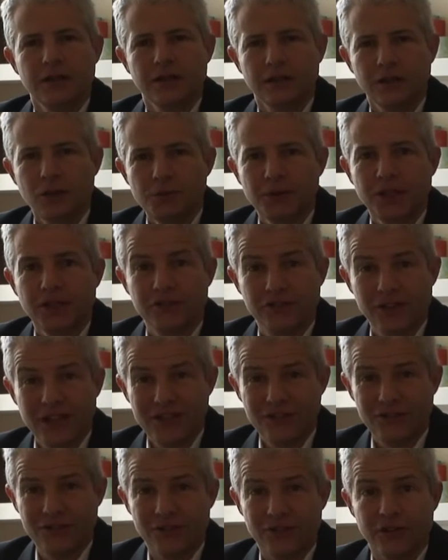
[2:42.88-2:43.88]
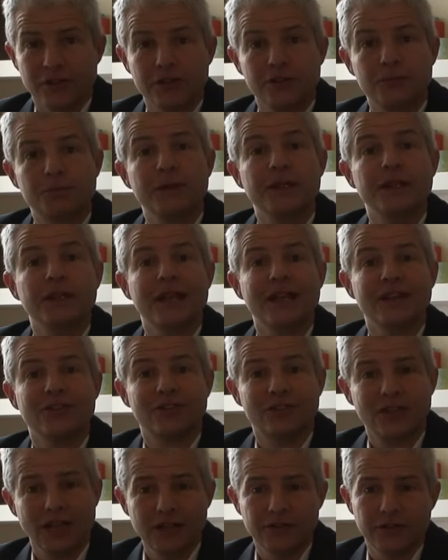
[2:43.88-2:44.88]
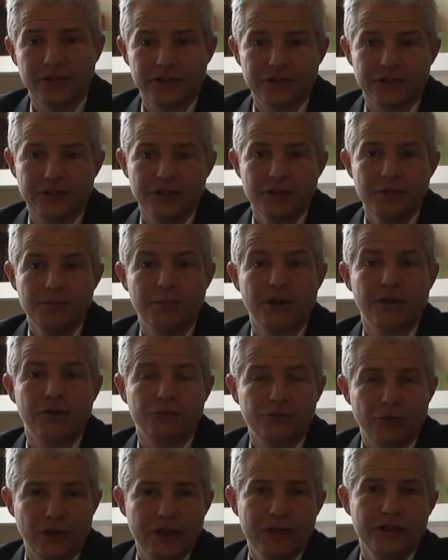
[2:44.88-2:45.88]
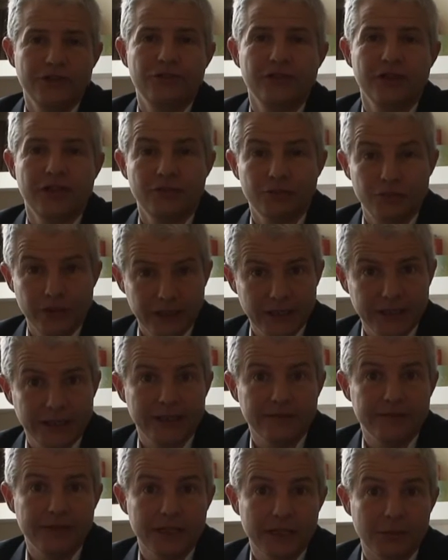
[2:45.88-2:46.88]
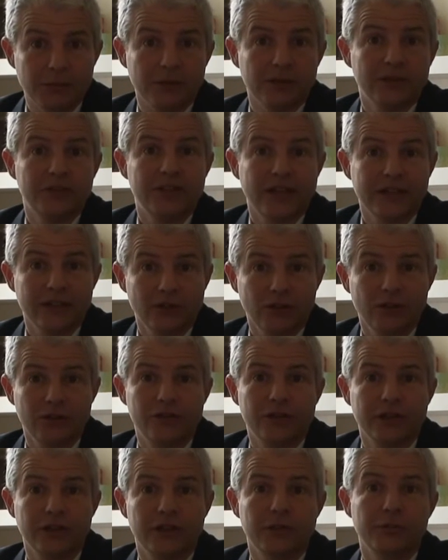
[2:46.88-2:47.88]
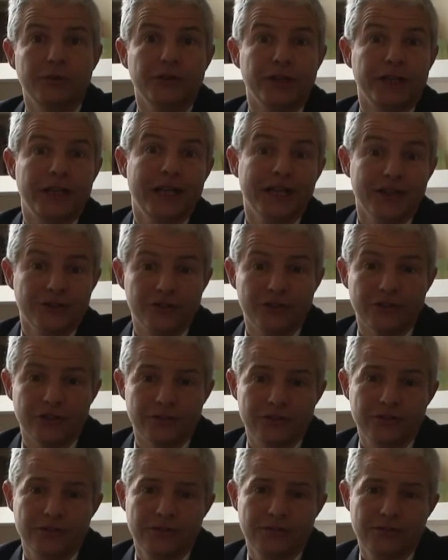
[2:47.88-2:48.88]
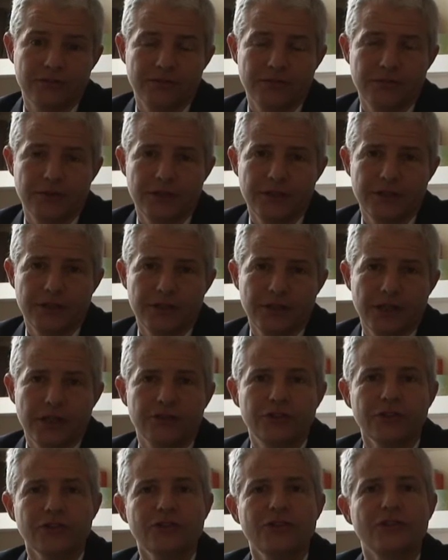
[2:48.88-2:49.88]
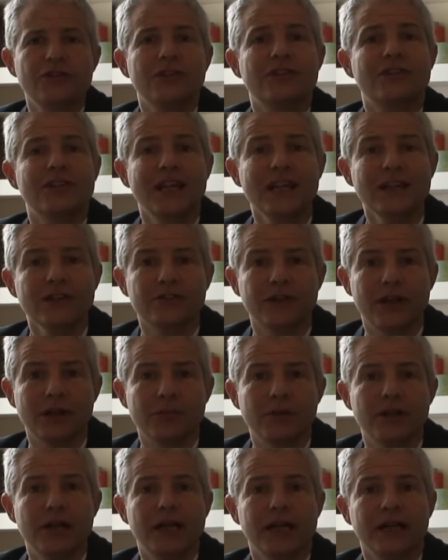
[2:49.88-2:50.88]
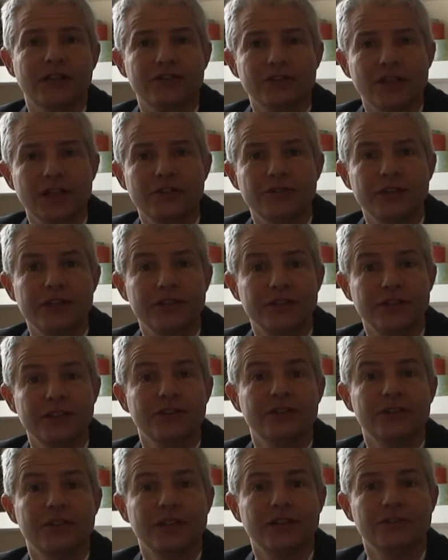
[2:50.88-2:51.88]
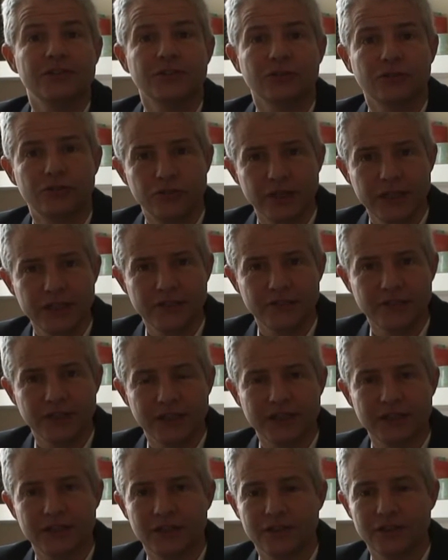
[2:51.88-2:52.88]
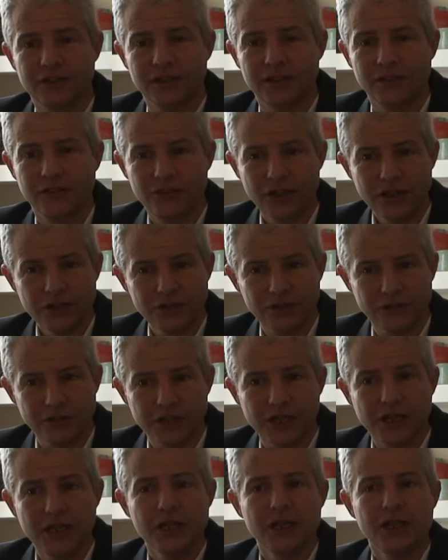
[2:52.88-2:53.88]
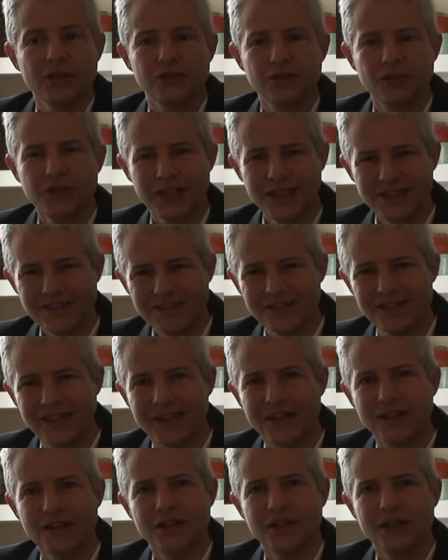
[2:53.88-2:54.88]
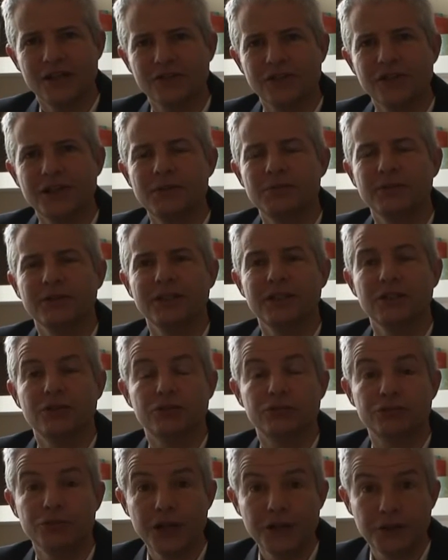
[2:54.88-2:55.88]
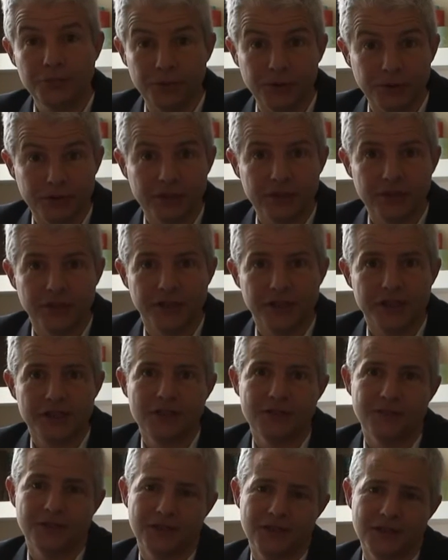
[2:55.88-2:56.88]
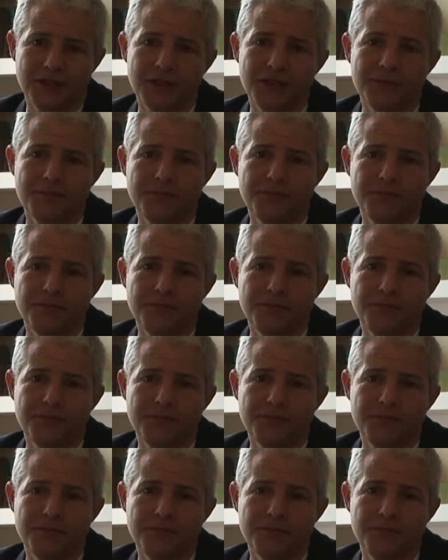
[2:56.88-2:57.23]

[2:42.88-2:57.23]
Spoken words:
Globalisation has been accelerated by the rise in readily available technology and communications. Just as a telegram accelerated international trade in the late 19th century, so the internet has enabled incredible connectivity.